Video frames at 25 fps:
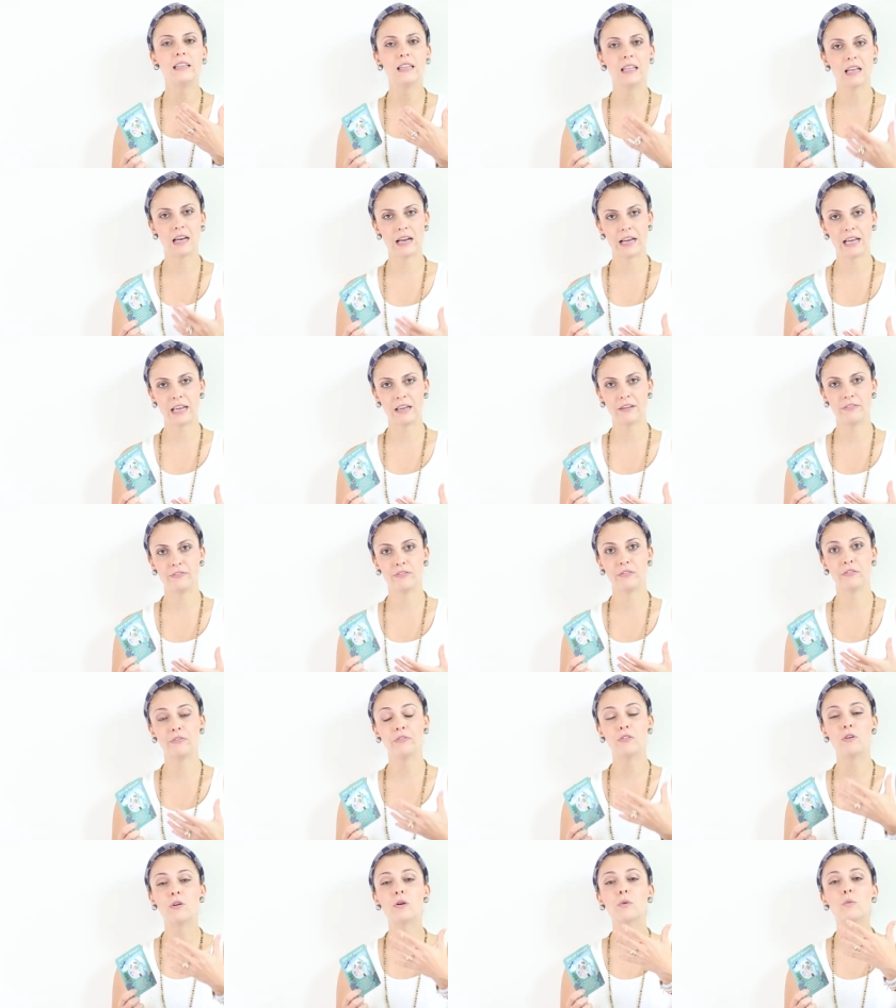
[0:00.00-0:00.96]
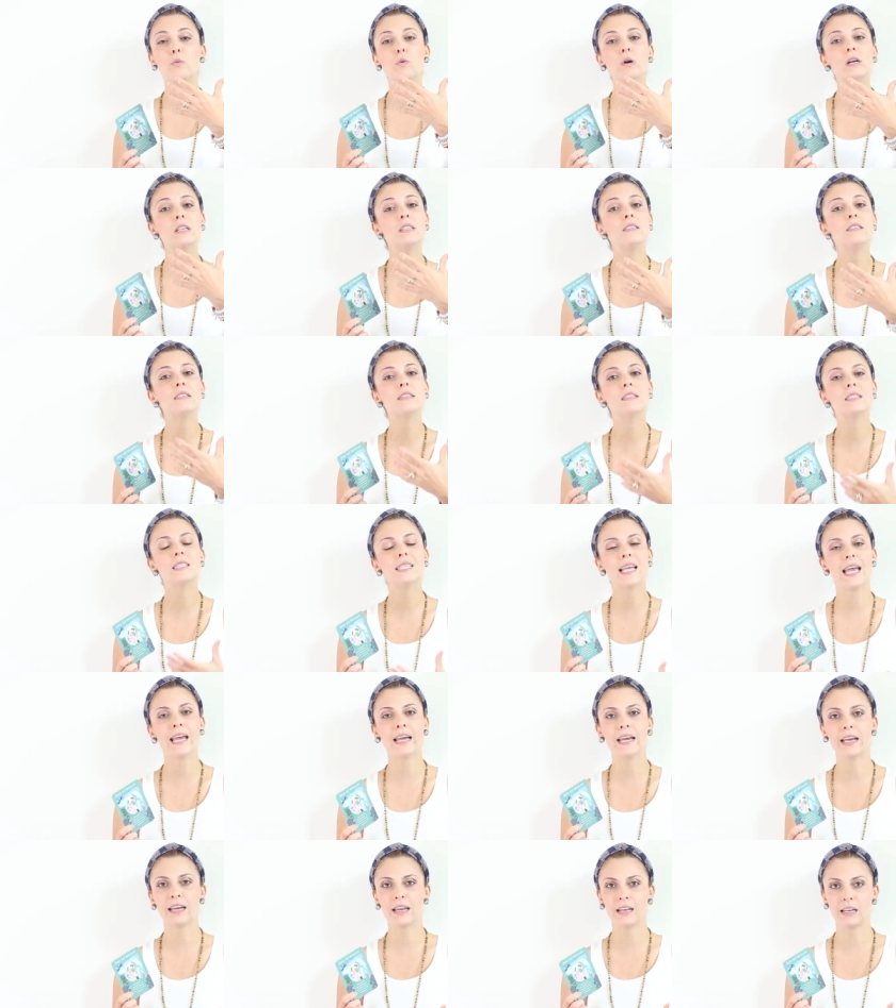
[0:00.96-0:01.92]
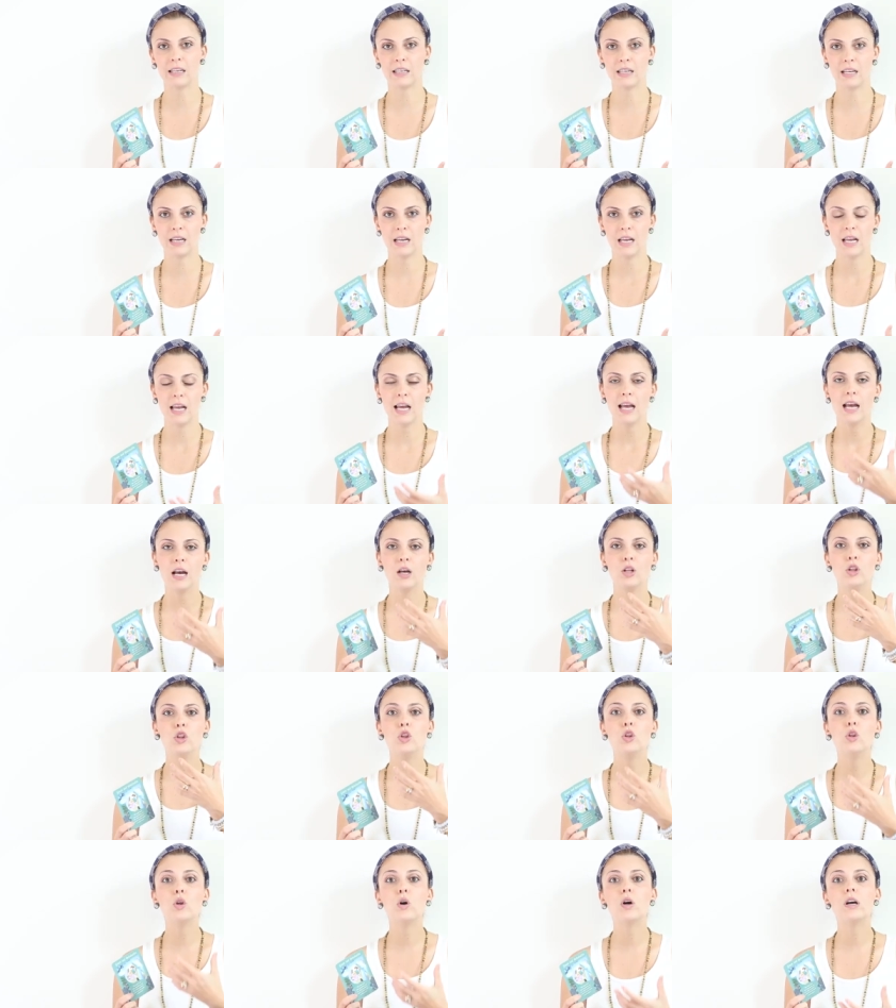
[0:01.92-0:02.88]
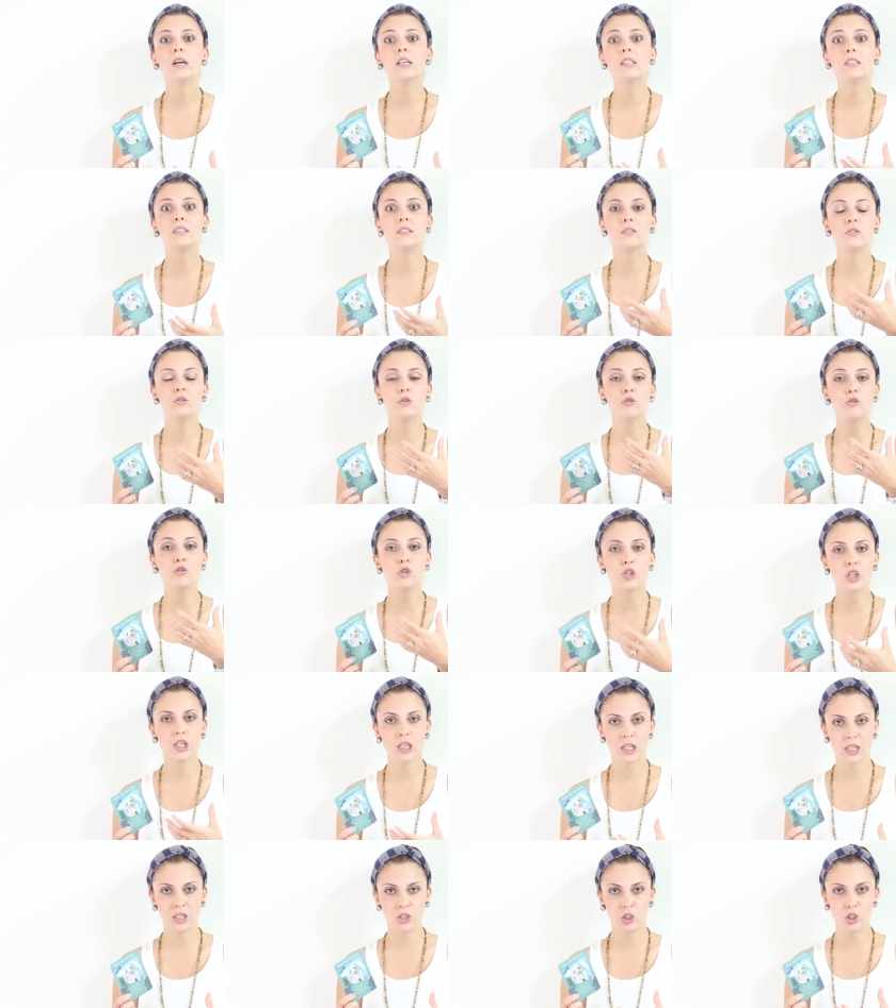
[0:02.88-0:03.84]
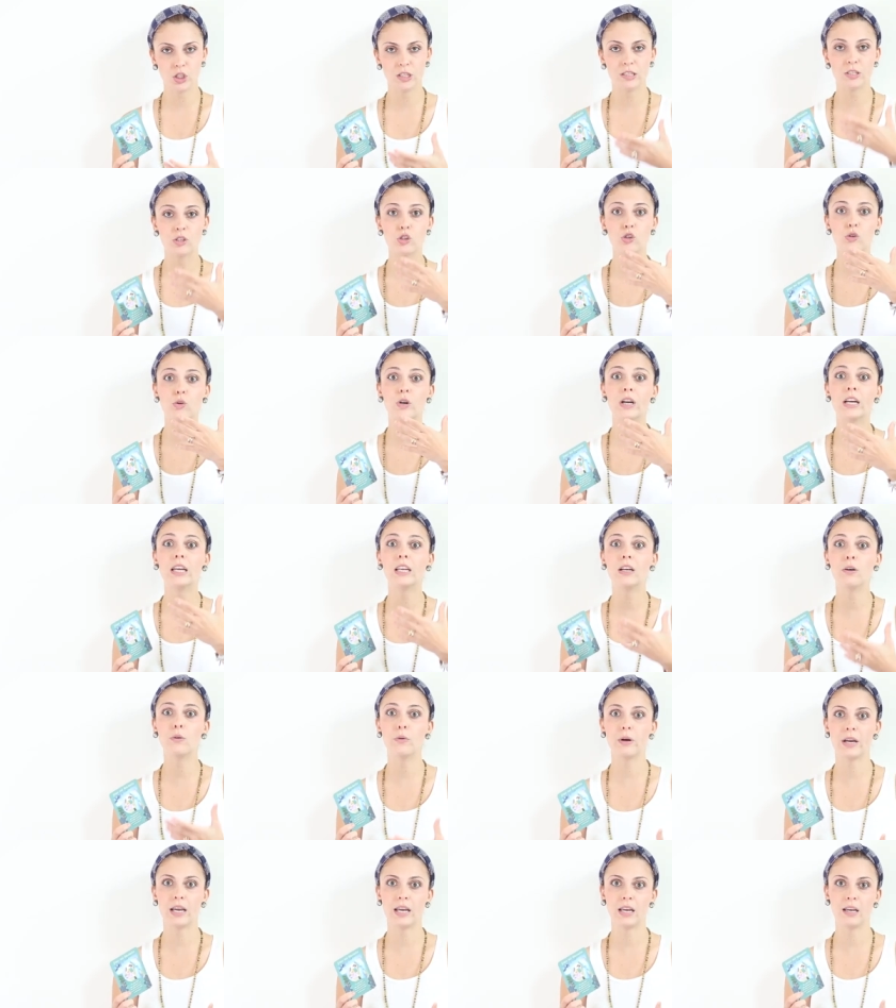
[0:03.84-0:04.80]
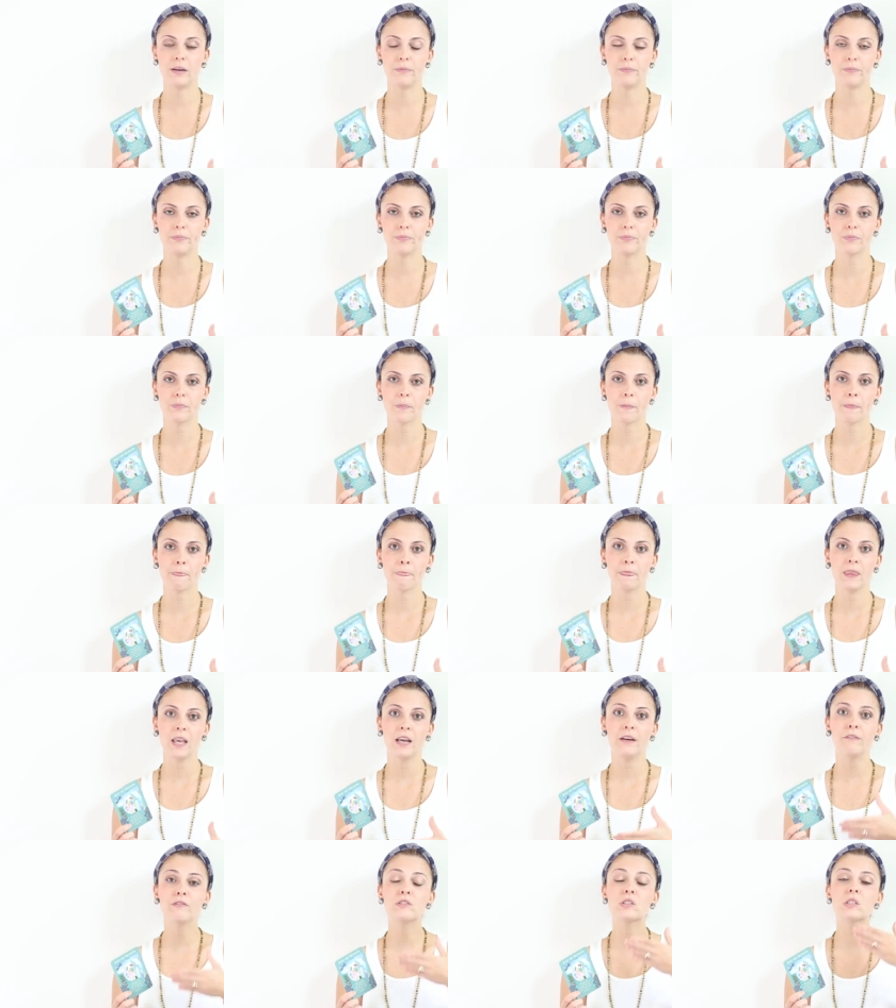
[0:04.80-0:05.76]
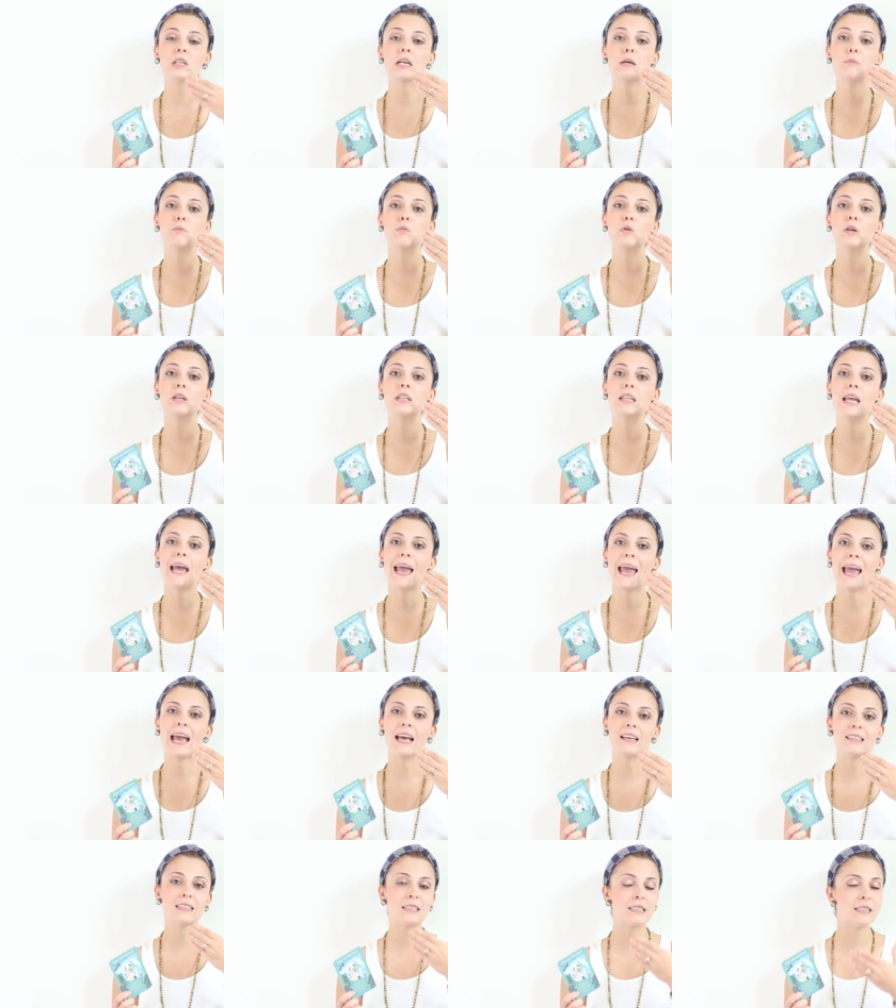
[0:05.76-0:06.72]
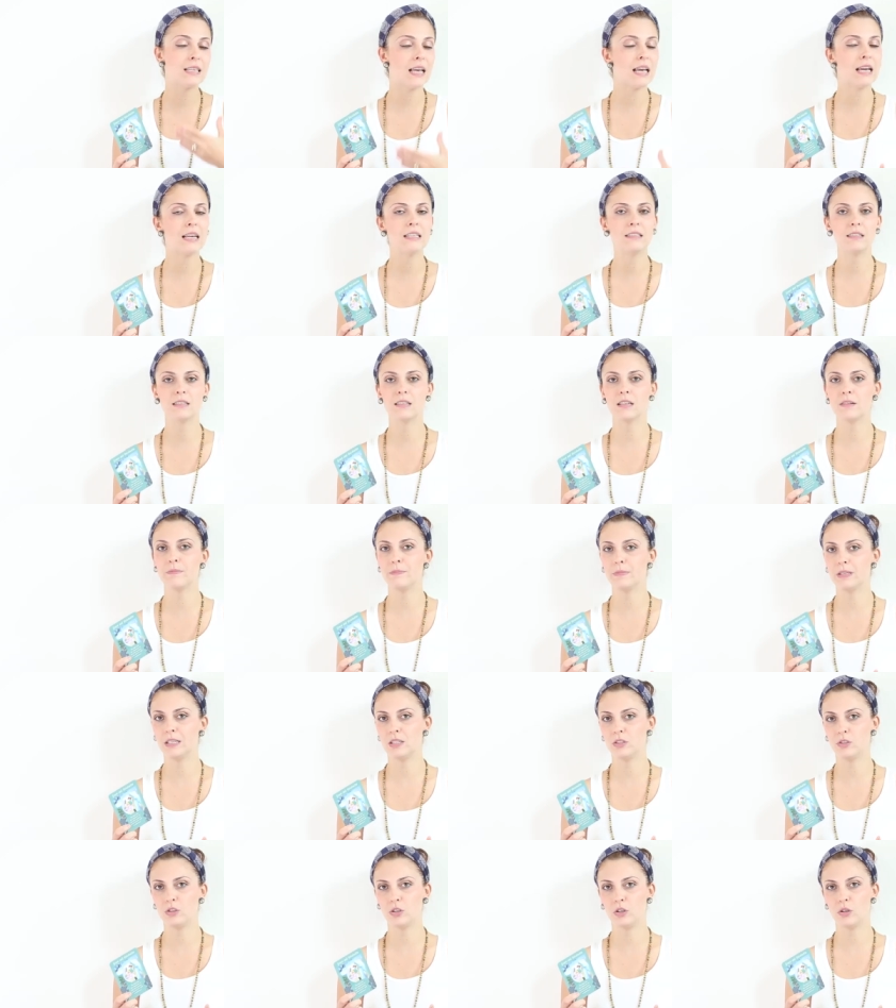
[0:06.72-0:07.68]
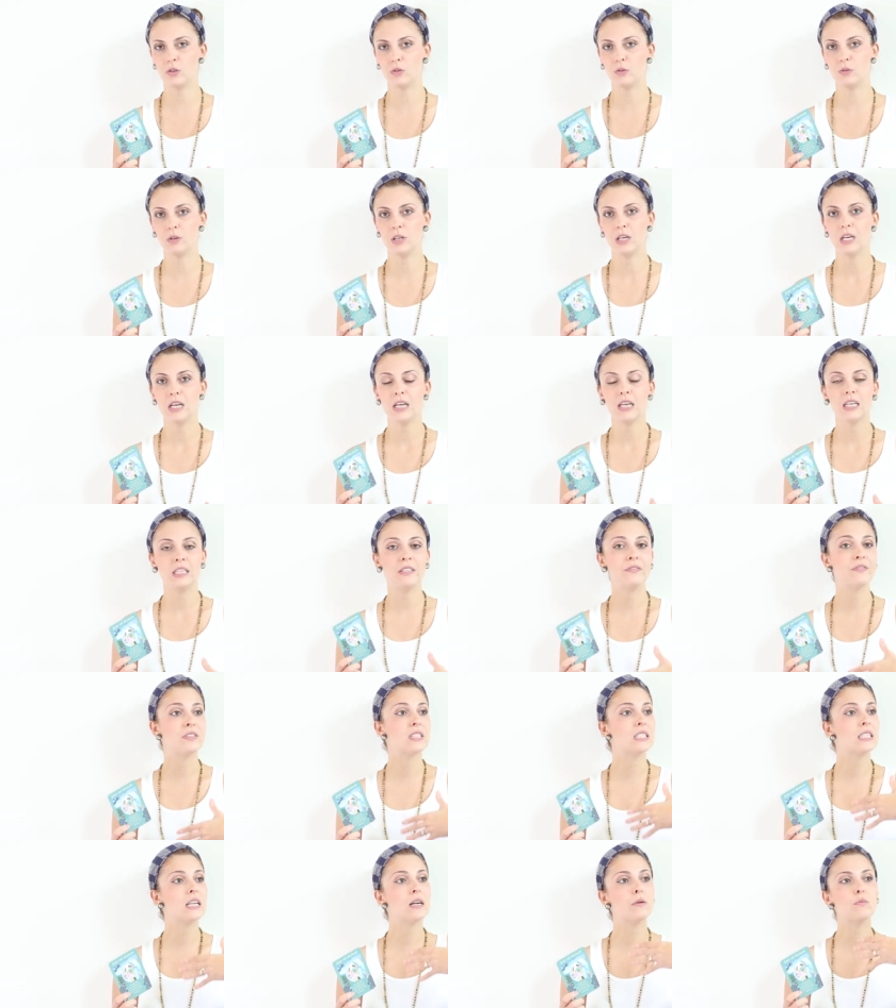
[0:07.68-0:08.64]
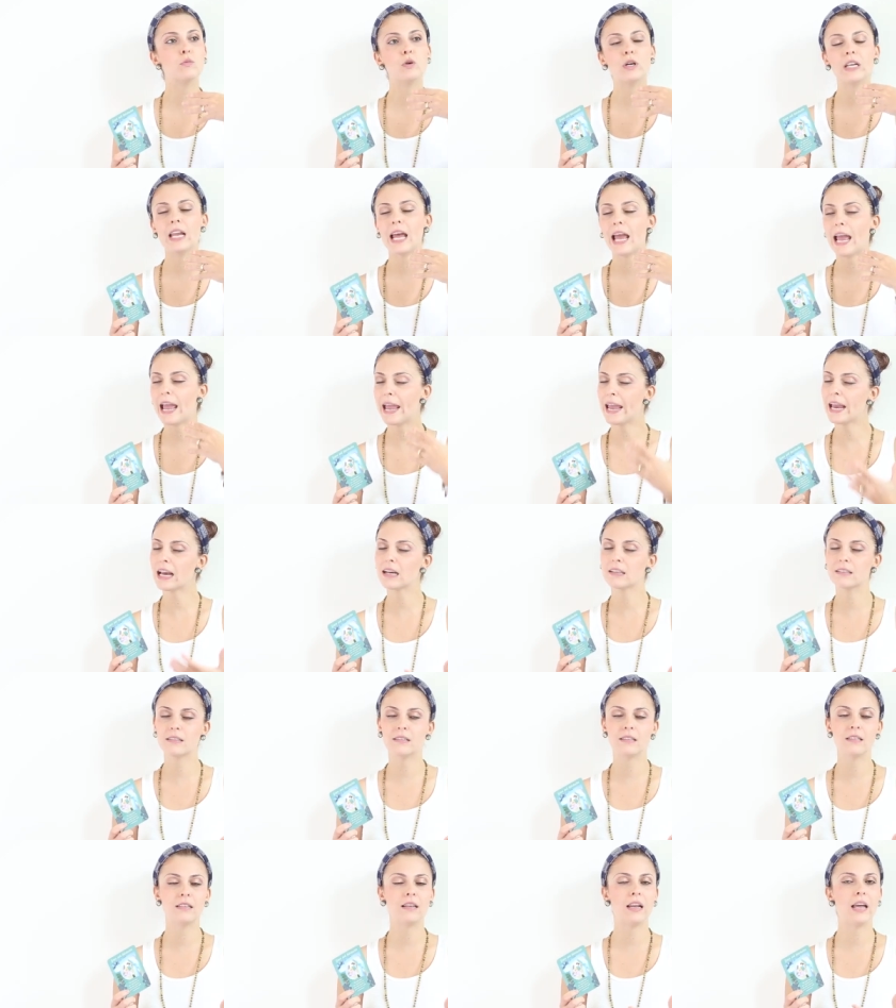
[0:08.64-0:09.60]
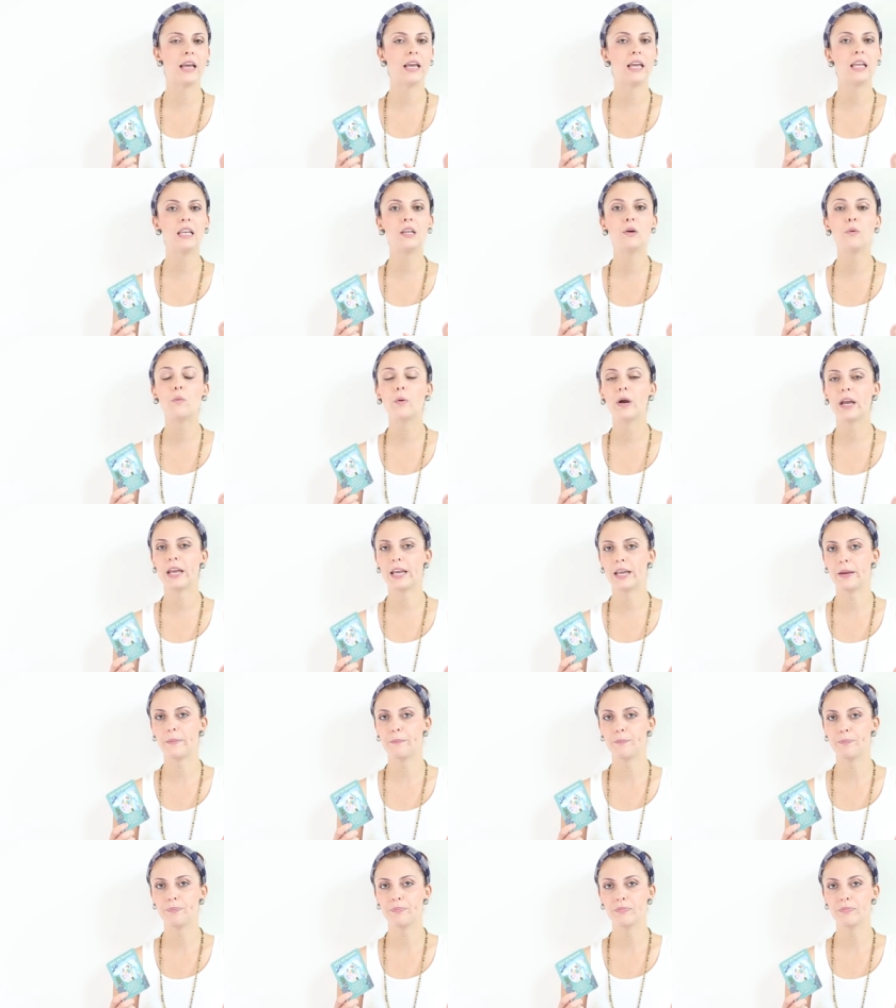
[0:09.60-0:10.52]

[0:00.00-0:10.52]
life for one second not to judge straight away. If someone says something to you, if someone acts in any way,